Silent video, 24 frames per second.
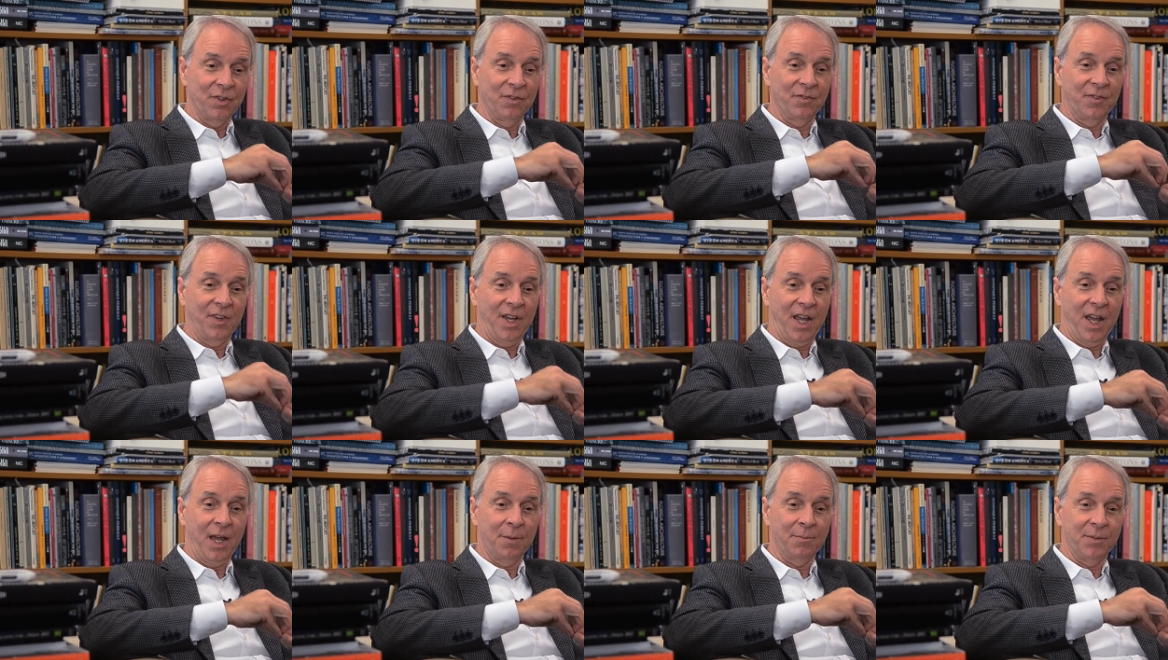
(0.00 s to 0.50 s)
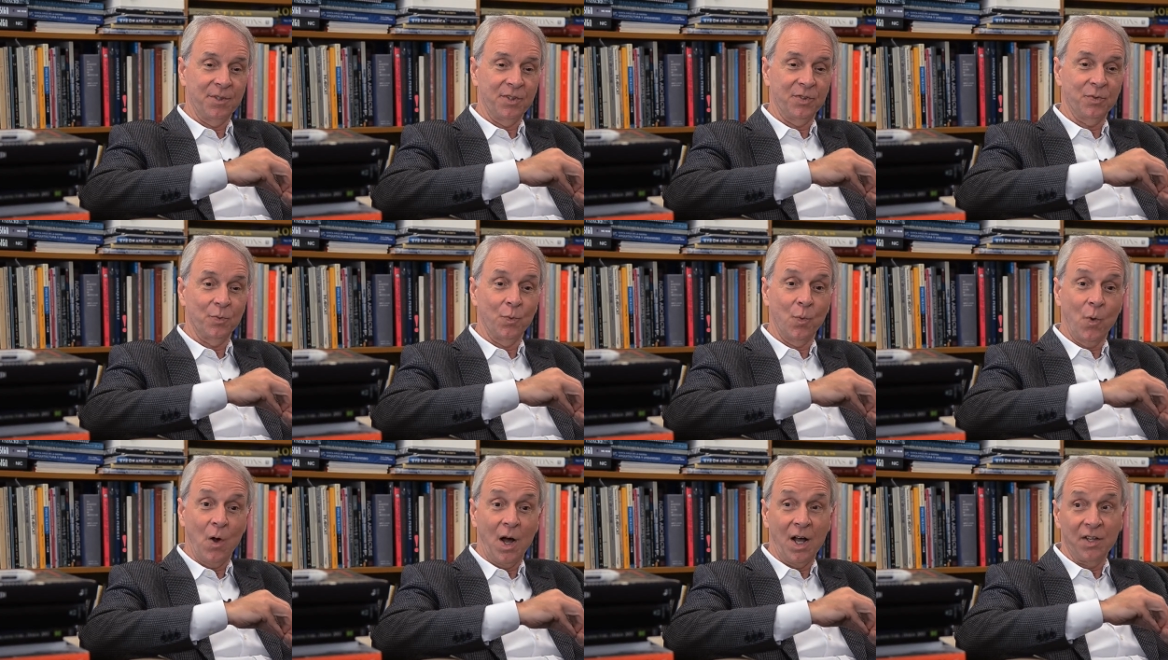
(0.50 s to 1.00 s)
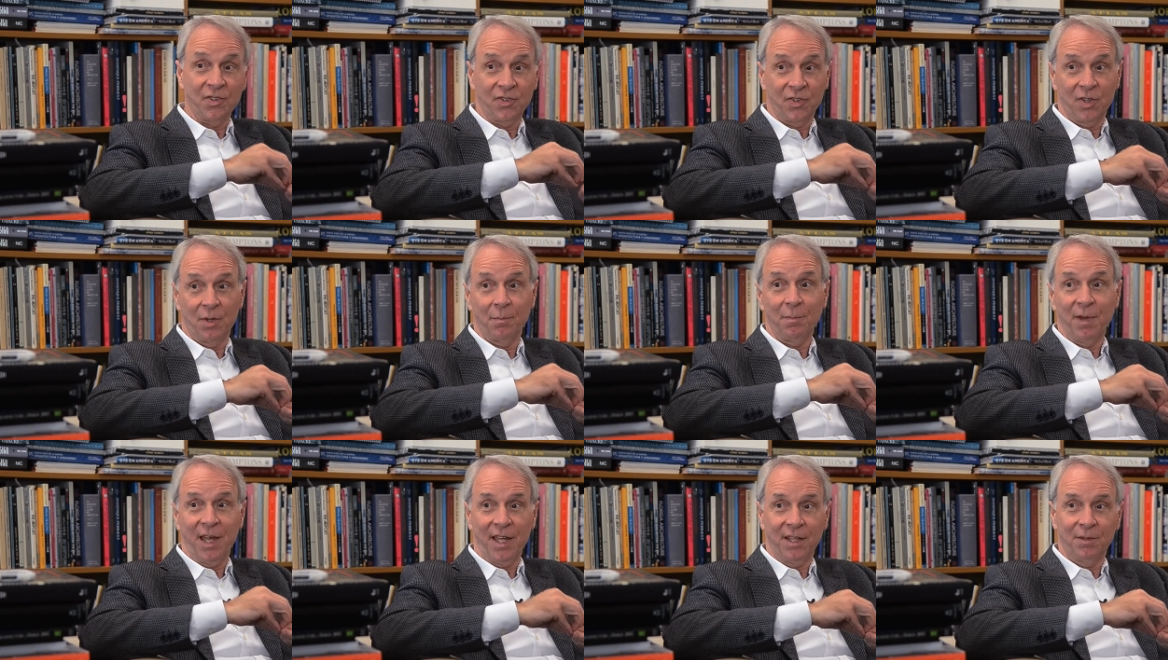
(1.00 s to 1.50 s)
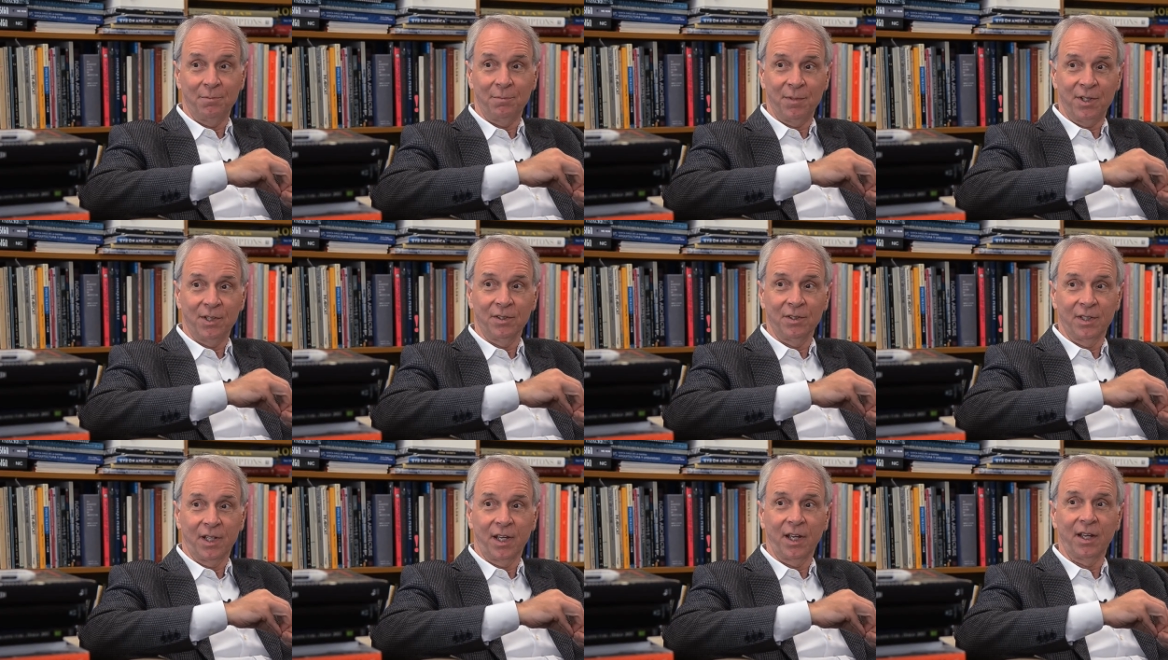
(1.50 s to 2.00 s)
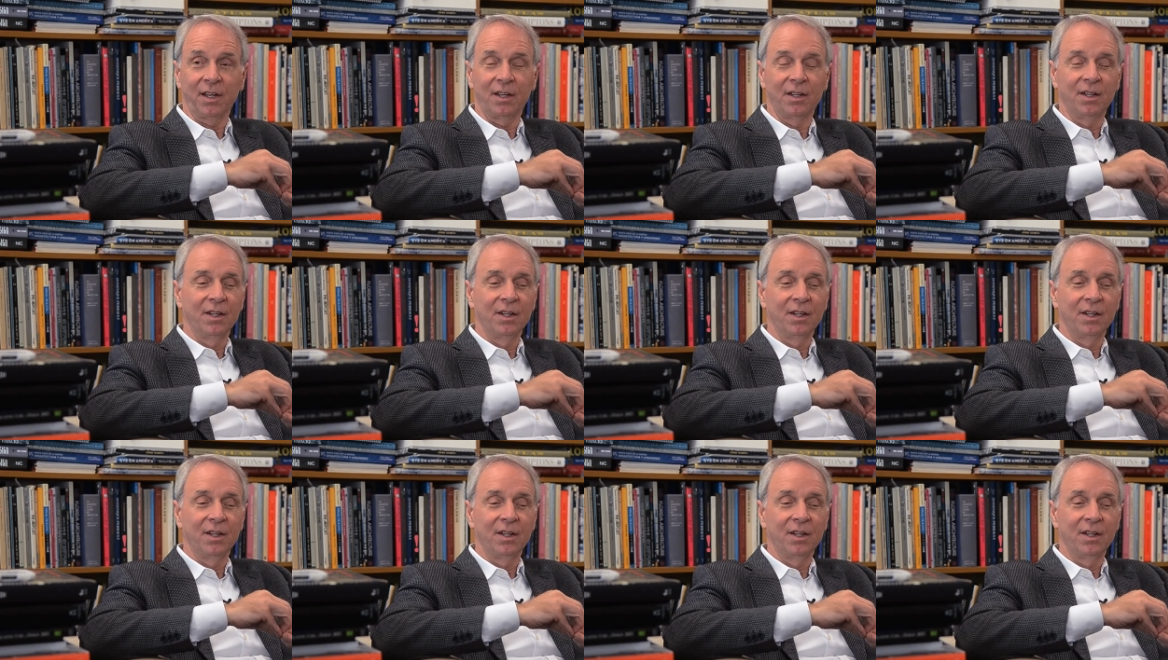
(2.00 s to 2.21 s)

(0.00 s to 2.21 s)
of campus was the main building.